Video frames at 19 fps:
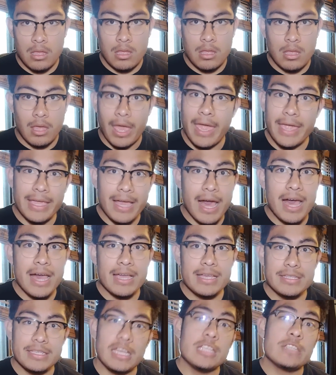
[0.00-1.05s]
Hey
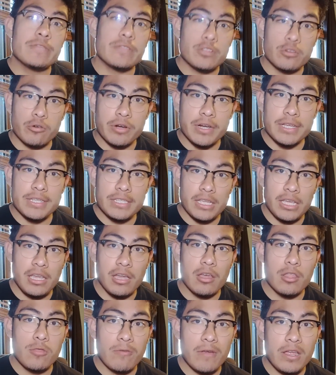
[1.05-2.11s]
guys, it's Vittoria's
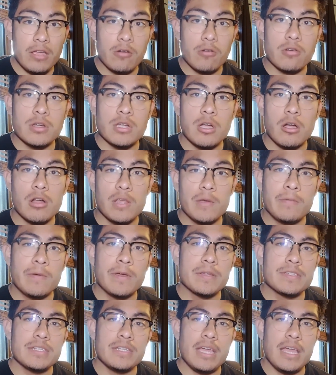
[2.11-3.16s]
EO3 or Cody
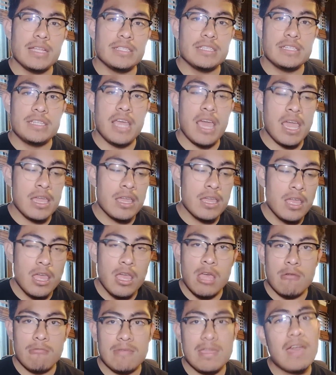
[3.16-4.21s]
Wilson, and today
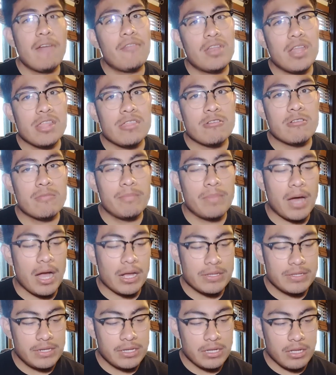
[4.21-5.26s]
we have another
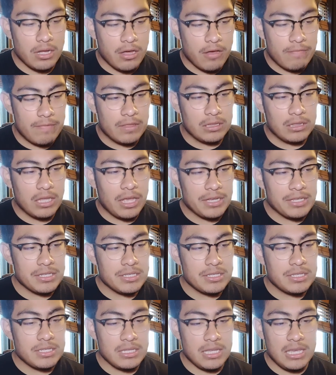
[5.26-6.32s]
unboxing of the
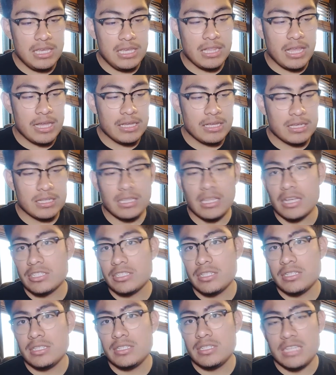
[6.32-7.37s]
Legends Elite
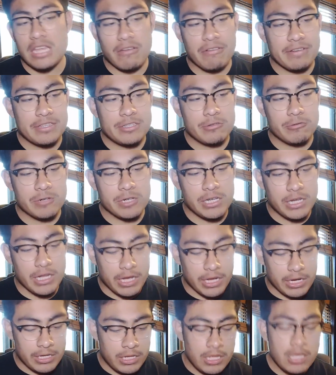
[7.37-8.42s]
Collection Series
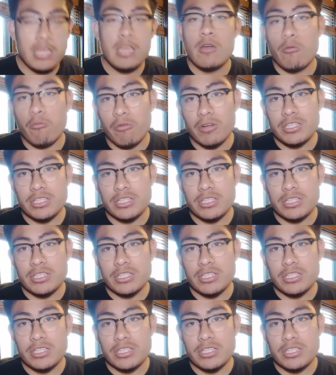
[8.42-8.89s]
29, which